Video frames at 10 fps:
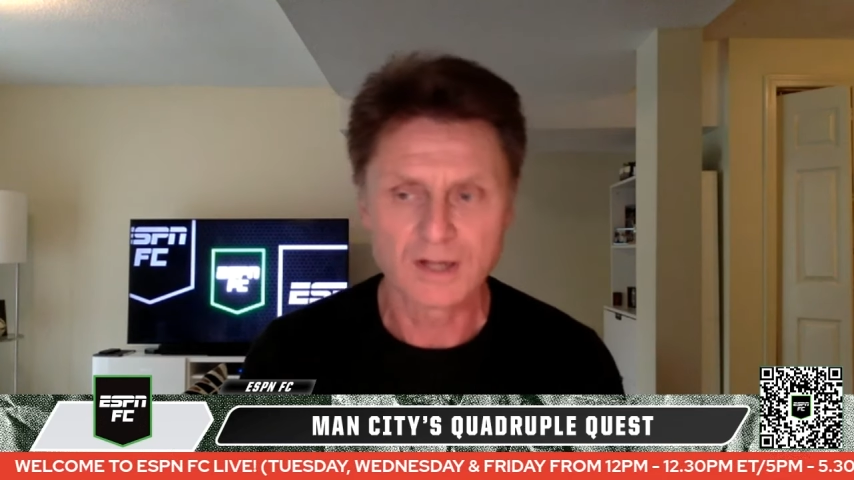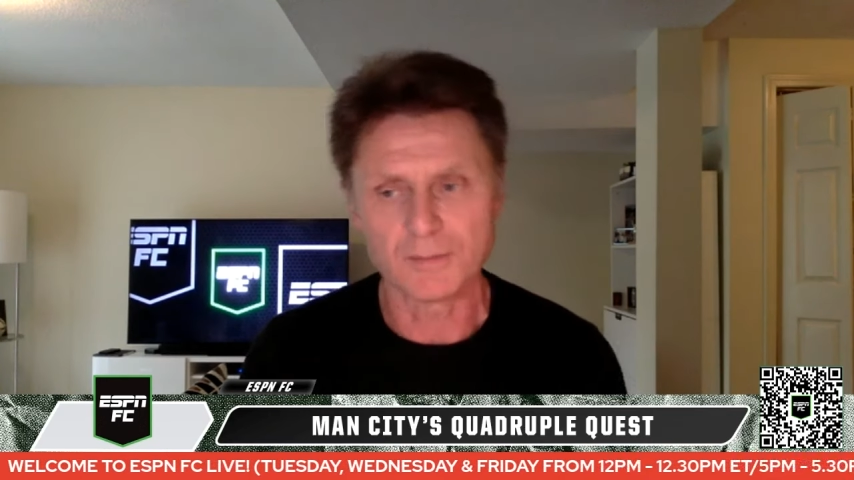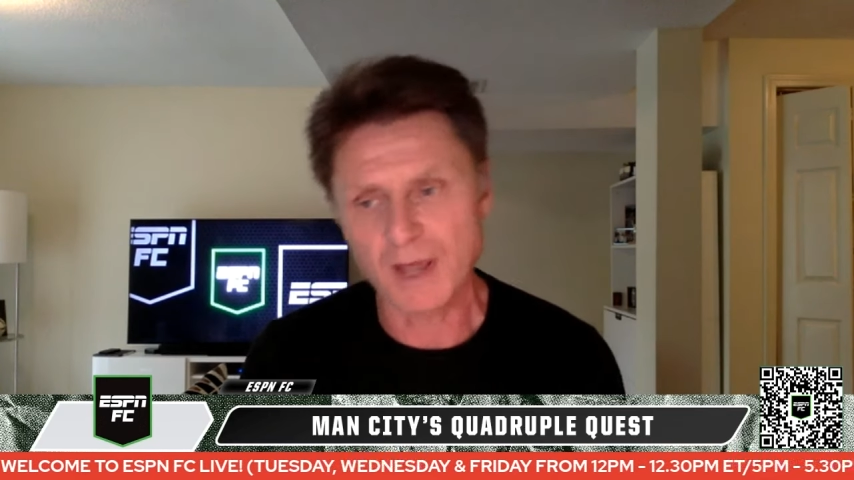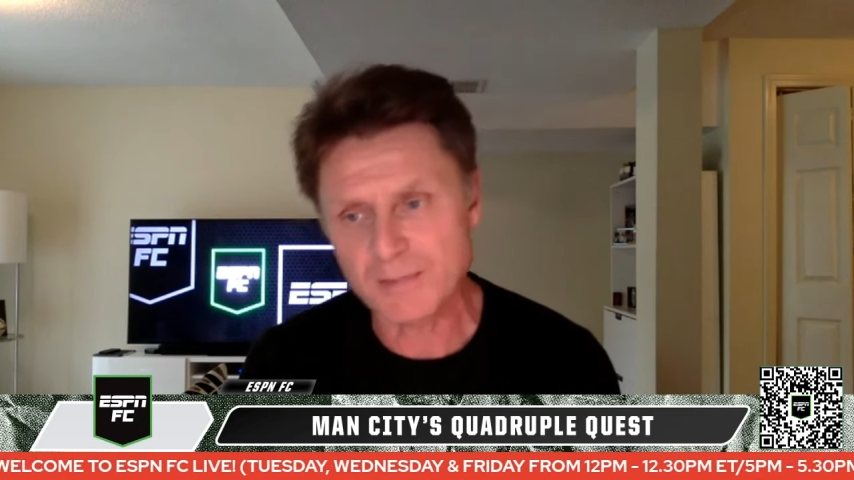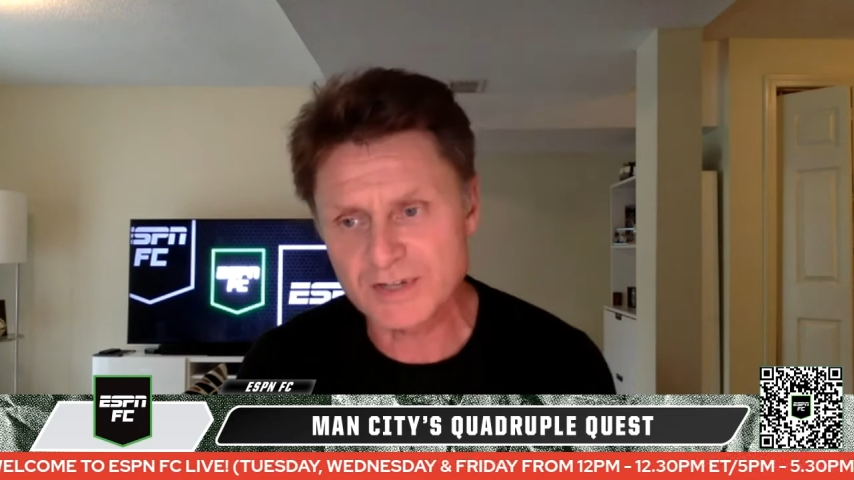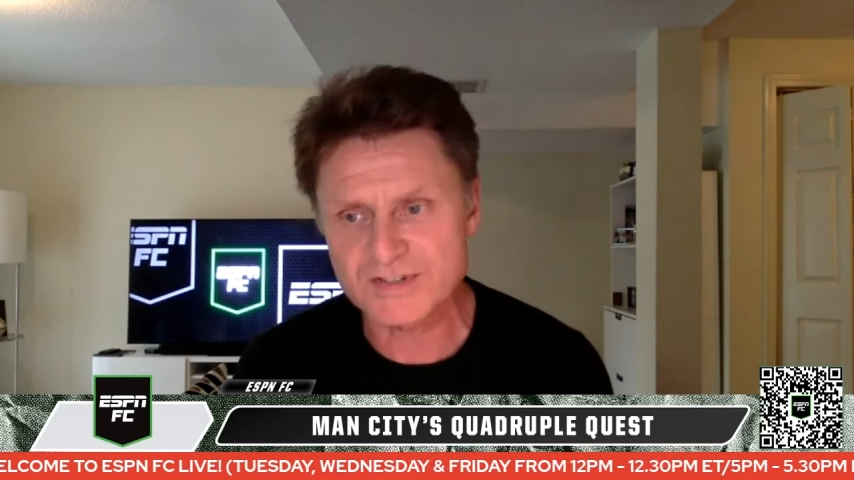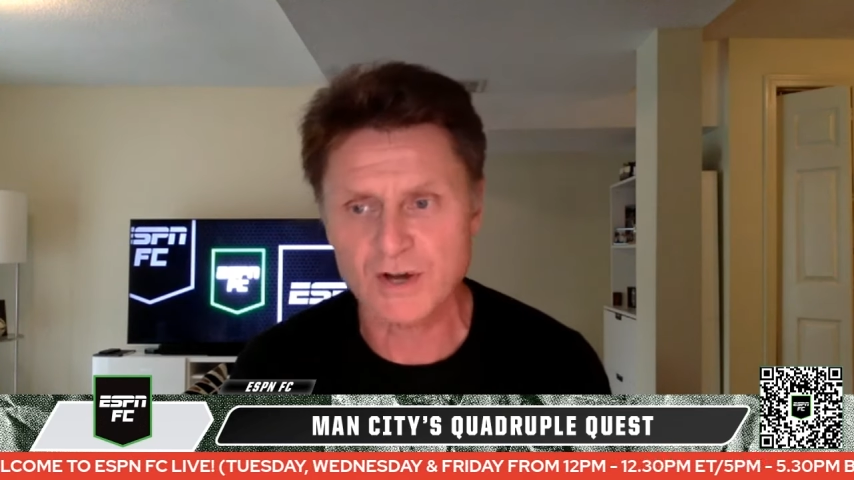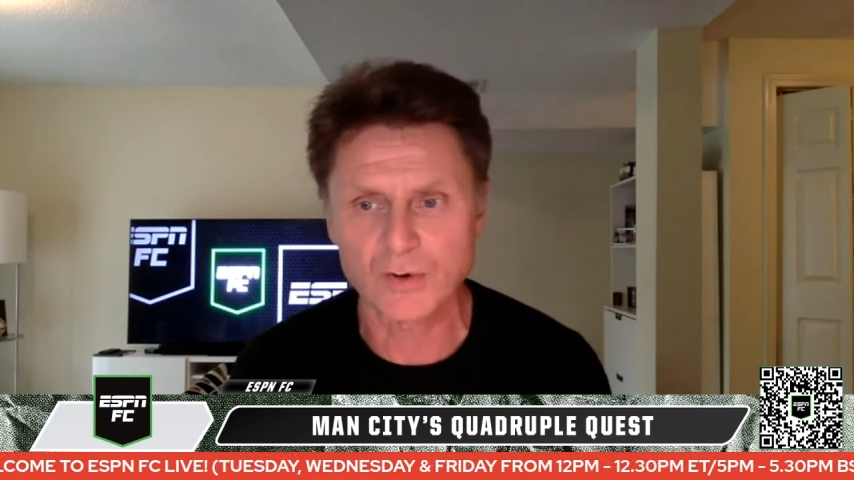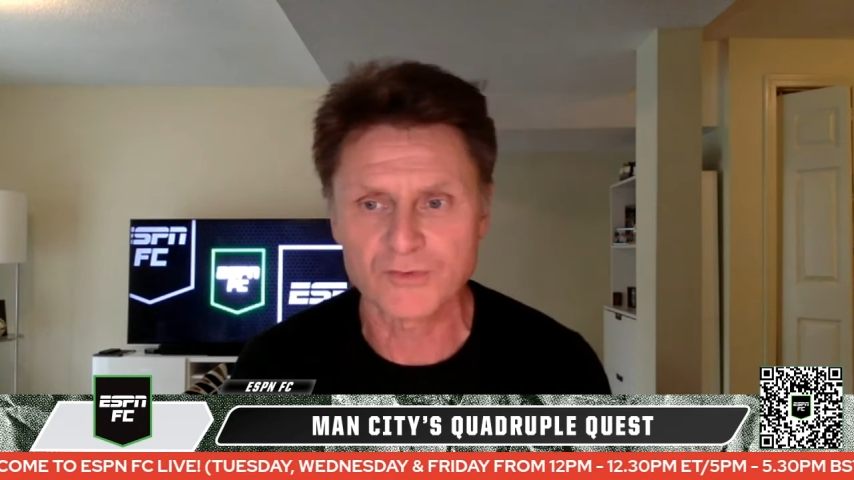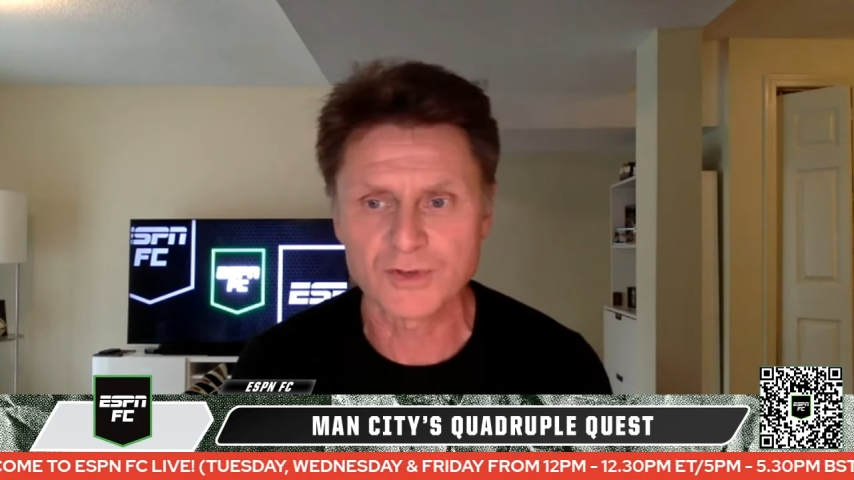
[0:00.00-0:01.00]
Maybe the
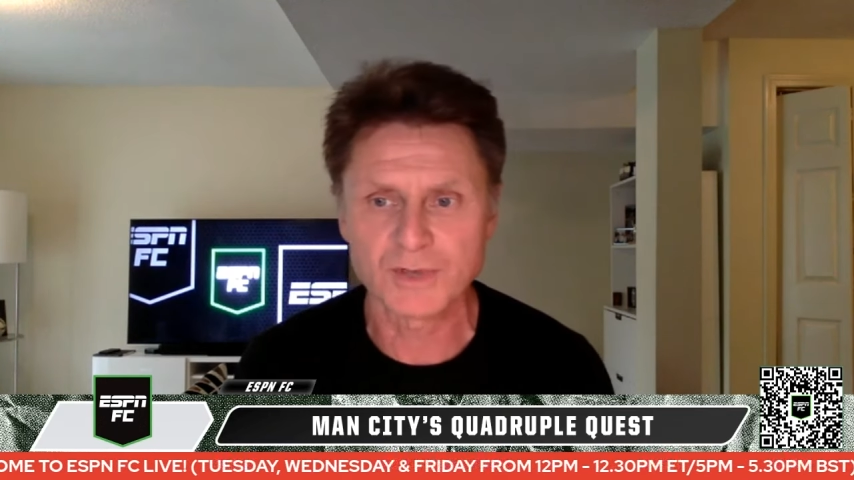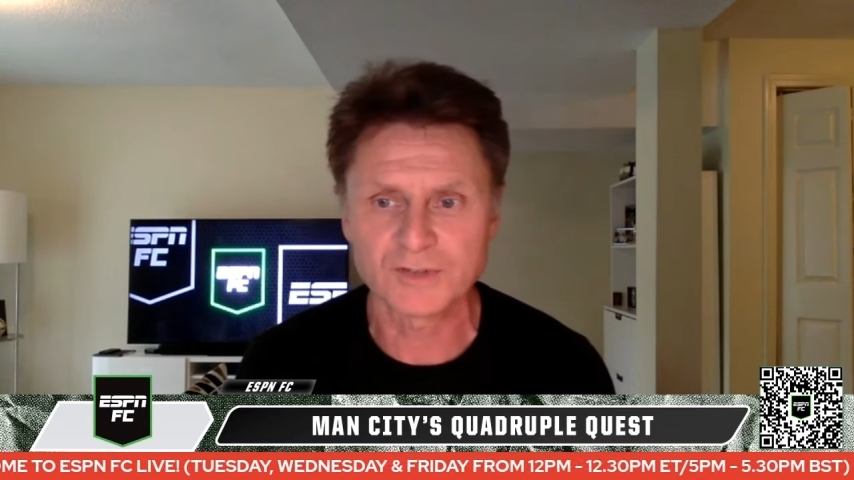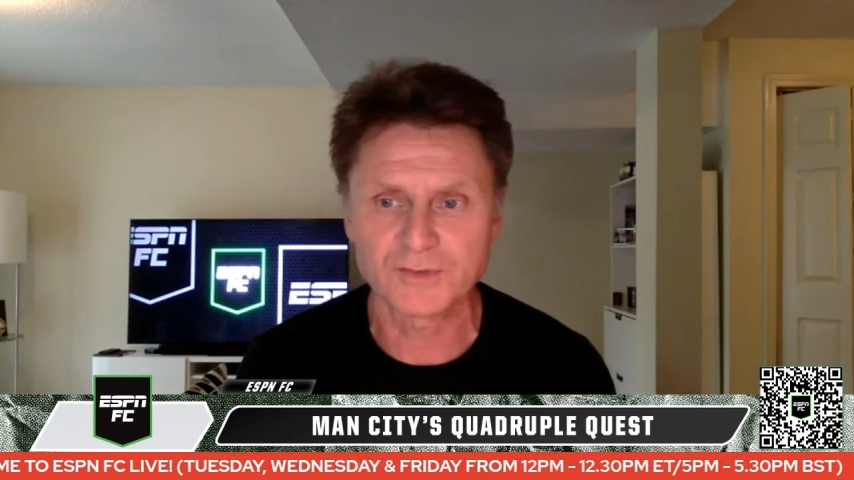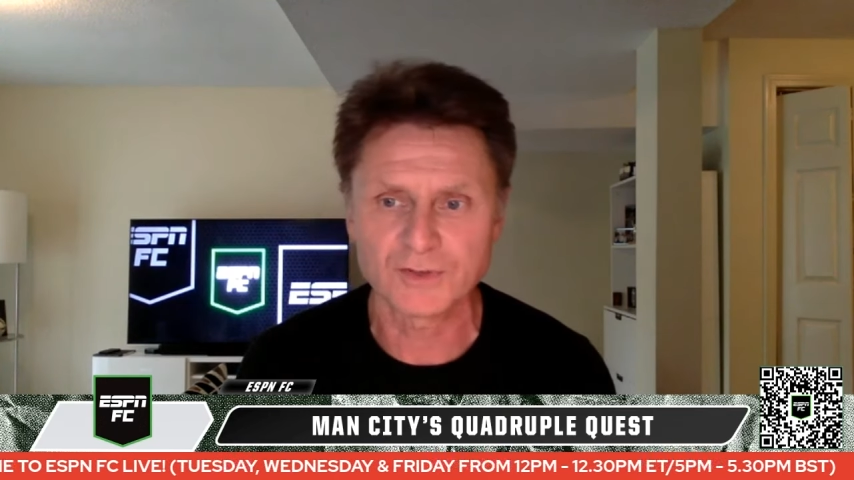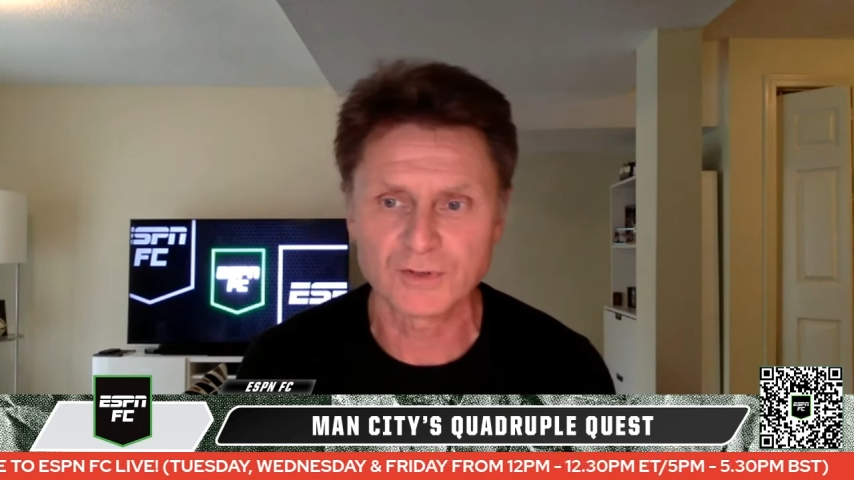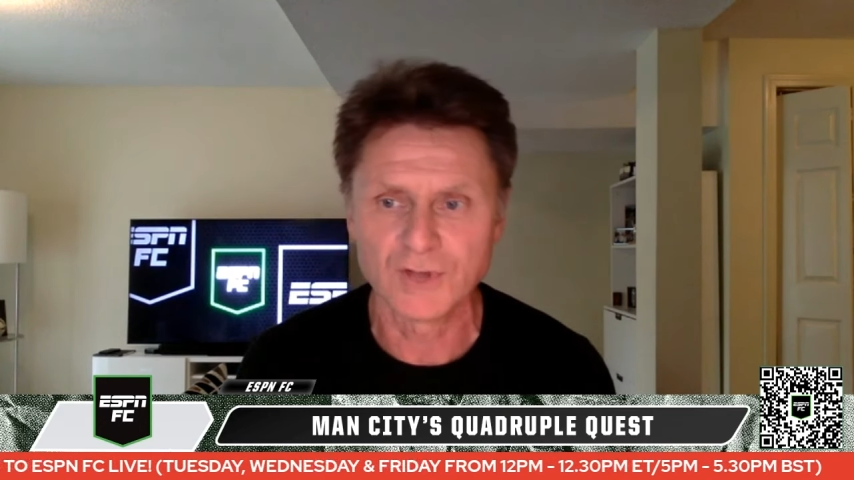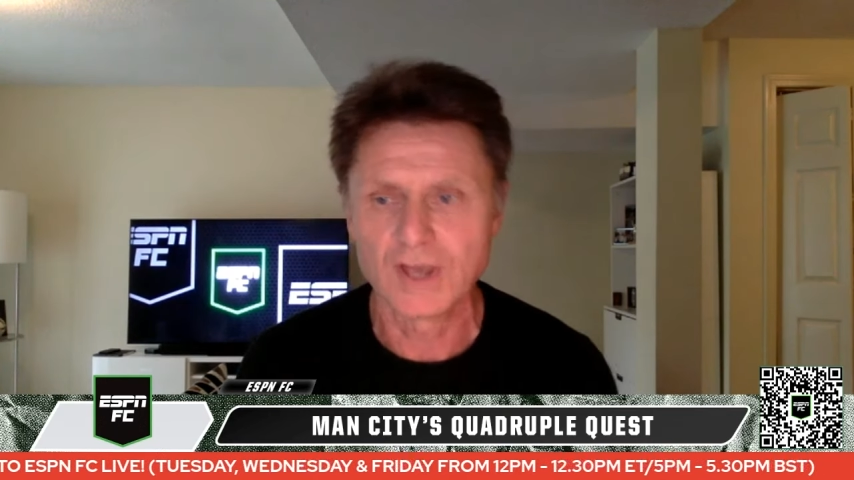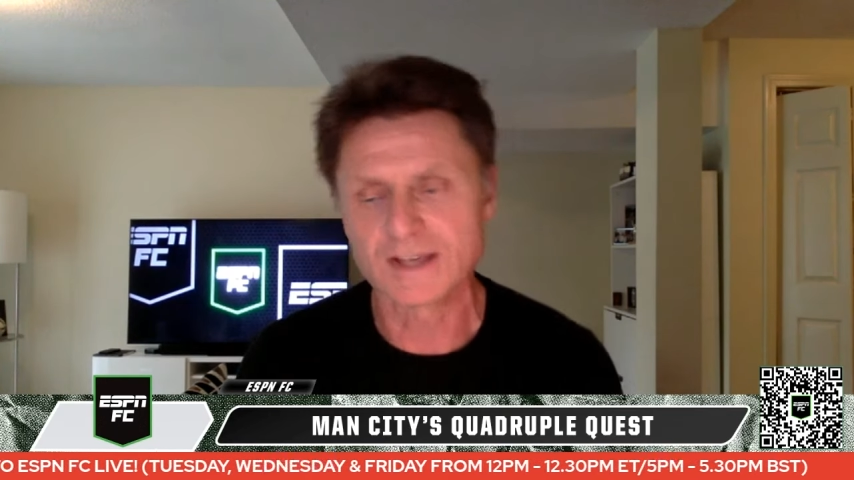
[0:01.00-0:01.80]
center of the midfield